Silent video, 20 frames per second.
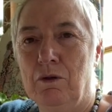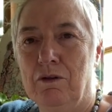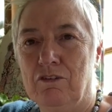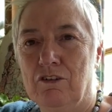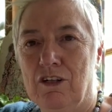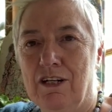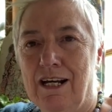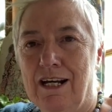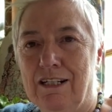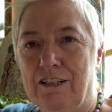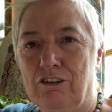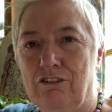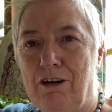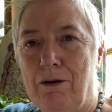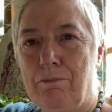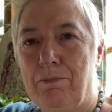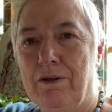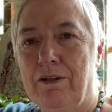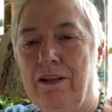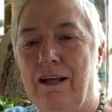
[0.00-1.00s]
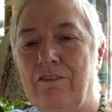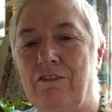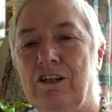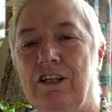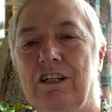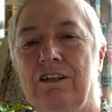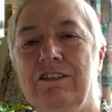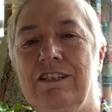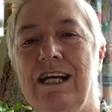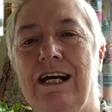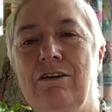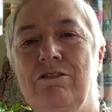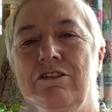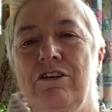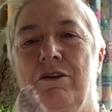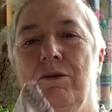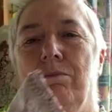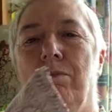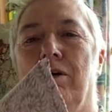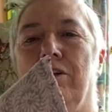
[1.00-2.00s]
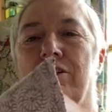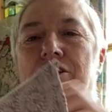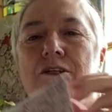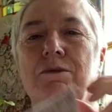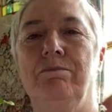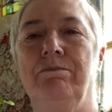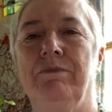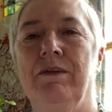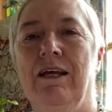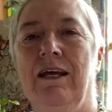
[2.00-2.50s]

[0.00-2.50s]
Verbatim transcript: I've got a hand cramp. I'm going to go down to the bottom.